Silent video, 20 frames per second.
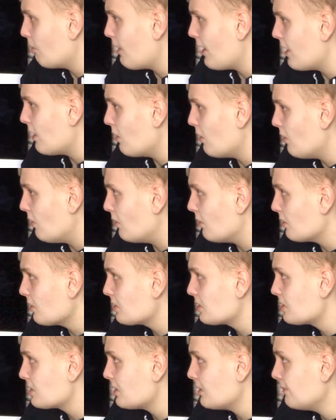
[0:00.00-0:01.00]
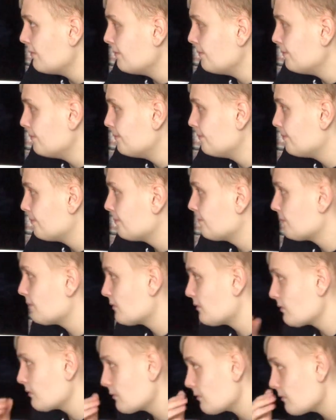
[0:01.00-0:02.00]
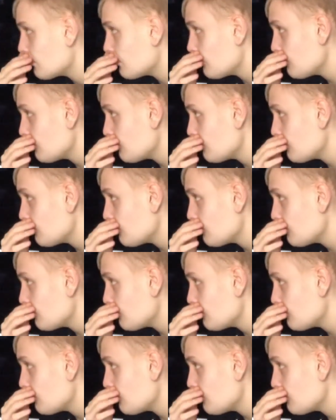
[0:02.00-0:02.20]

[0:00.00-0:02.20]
way it looks. Holy